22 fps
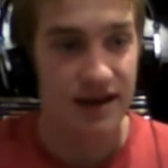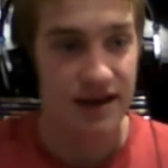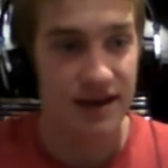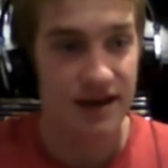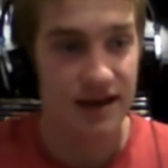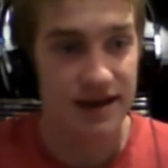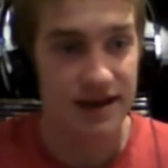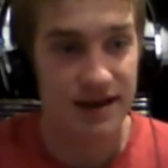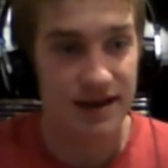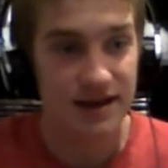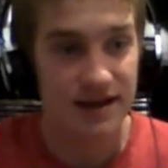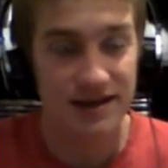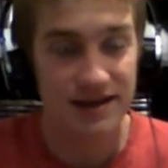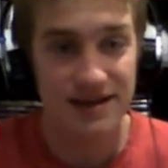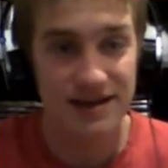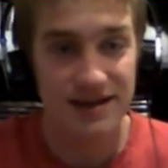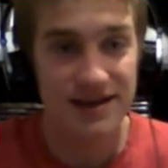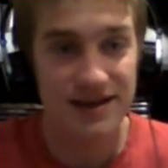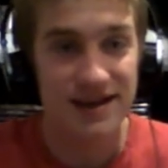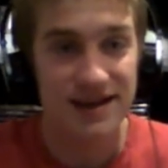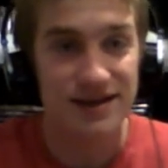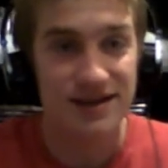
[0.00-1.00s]
and
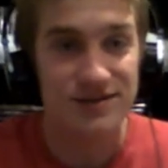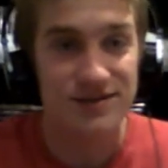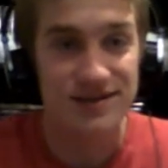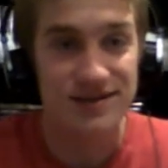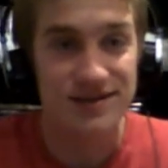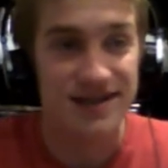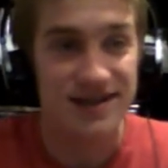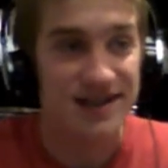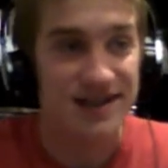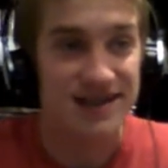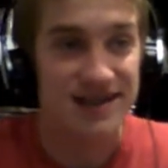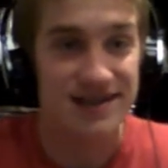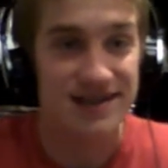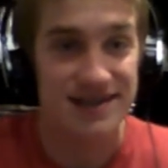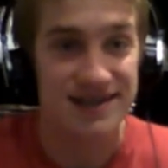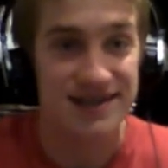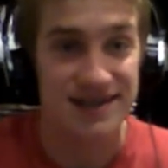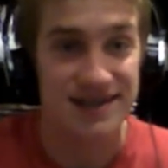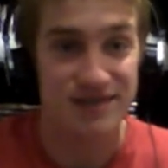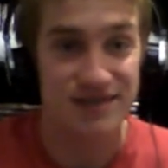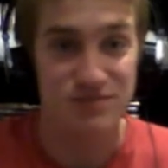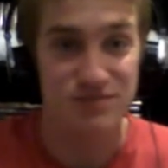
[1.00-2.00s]
yeah it was like it's
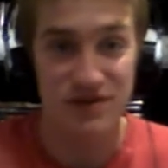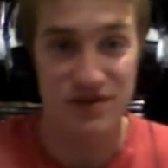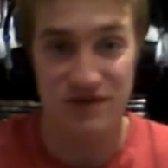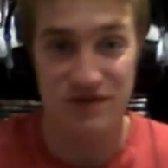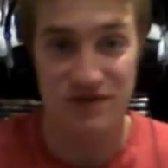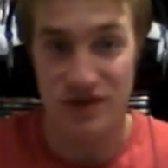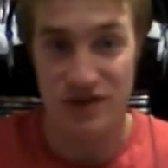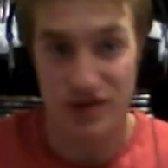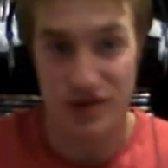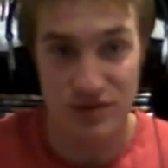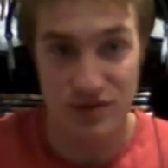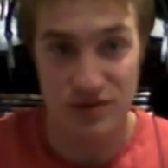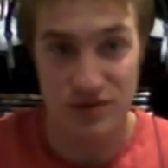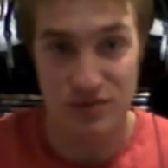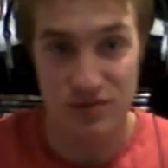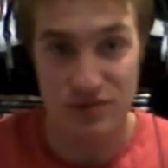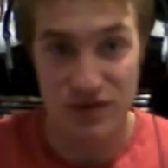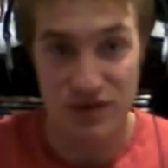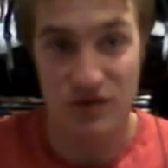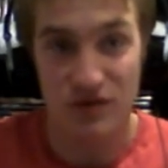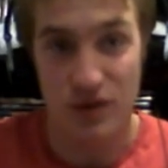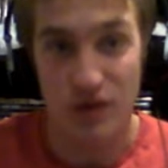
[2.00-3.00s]
it's a big it was a
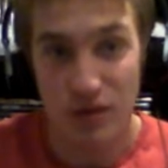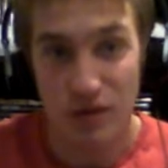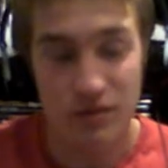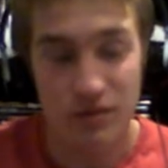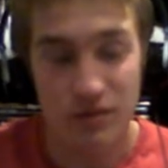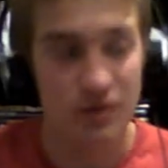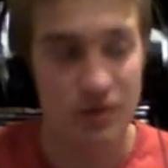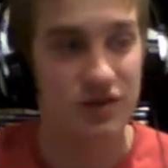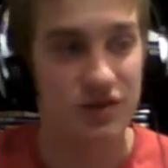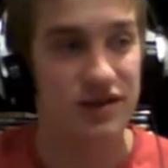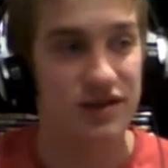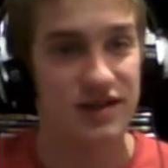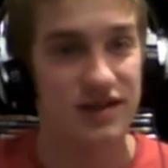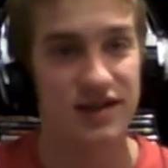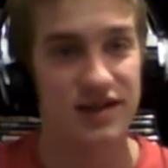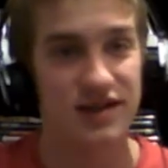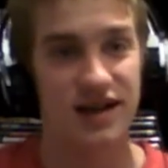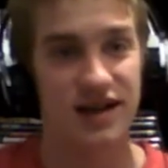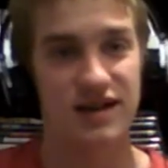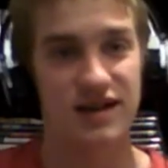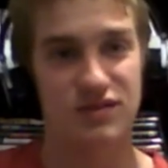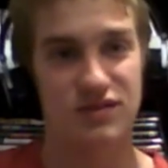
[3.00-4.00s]
big phenomenon in
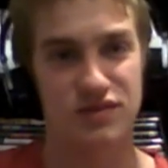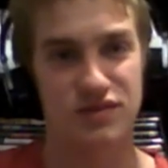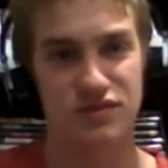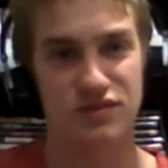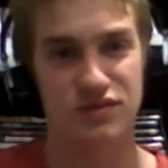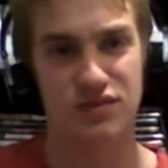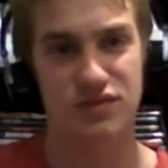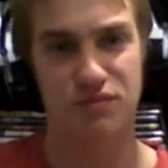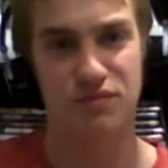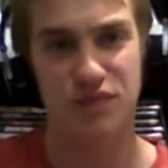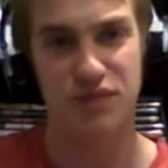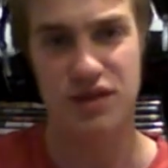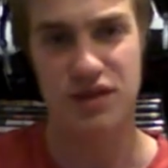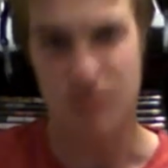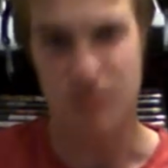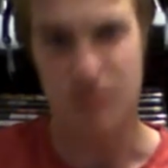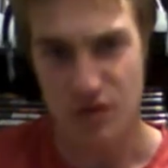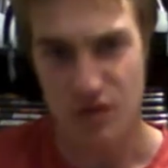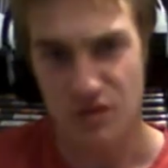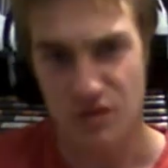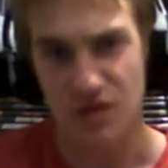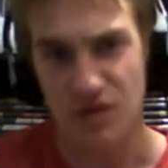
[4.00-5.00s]
the 80s it was a big
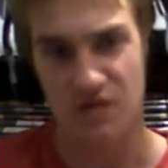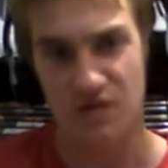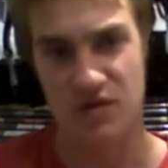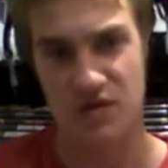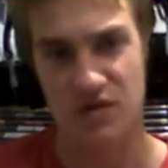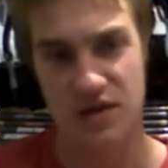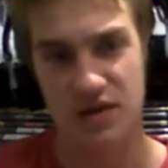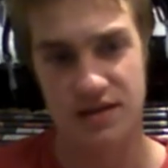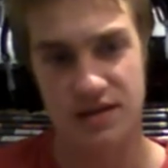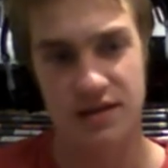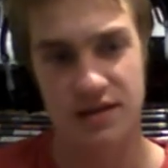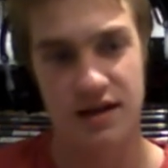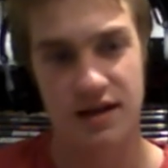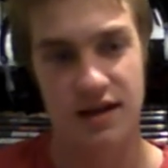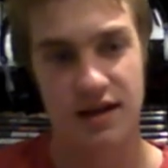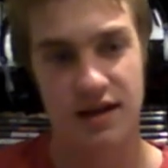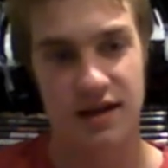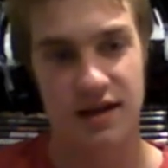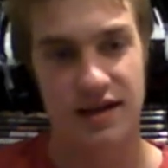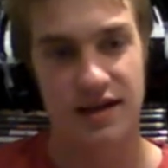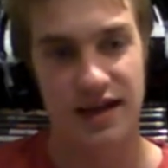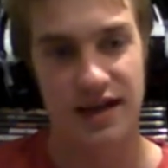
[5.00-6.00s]
movement when it first
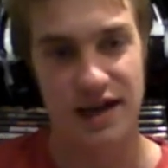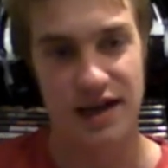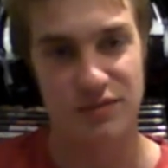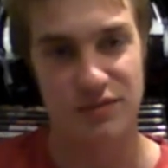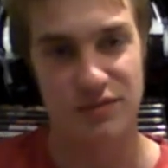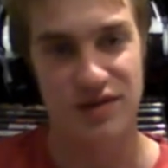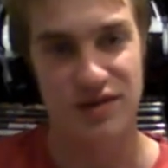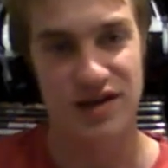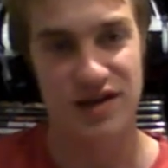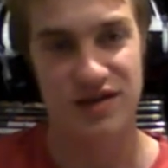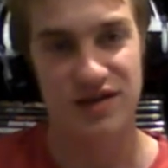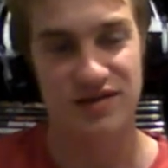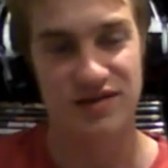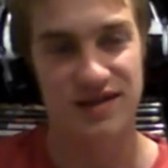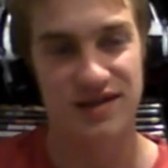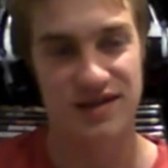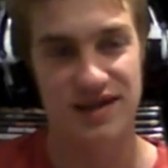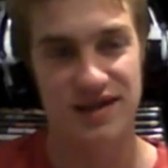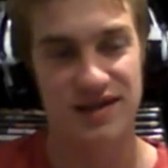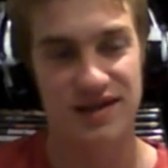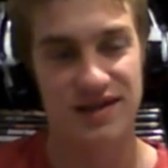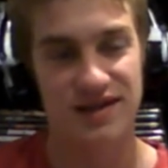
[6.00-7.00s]
came out
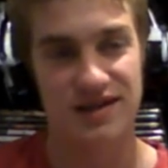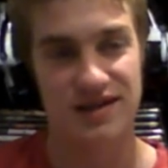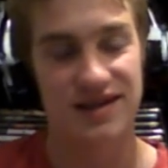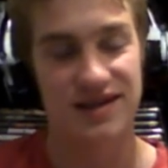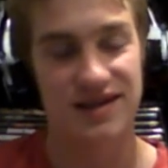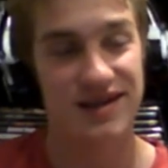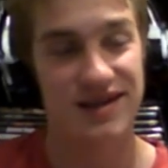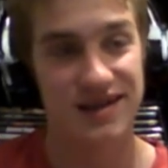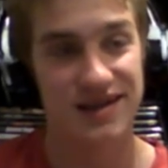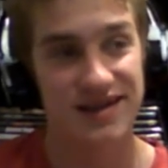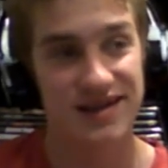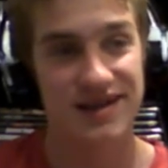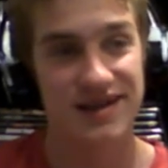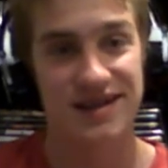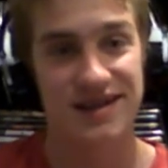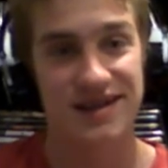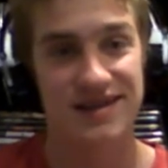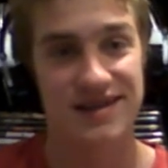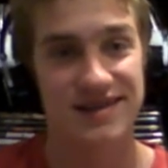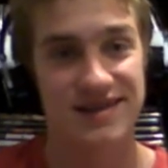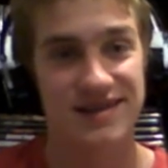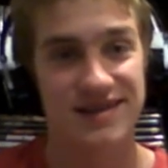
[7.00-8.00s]
and yeah
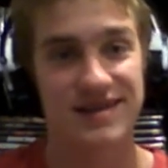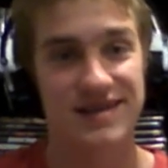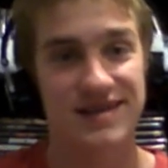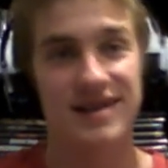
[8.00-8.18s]
it's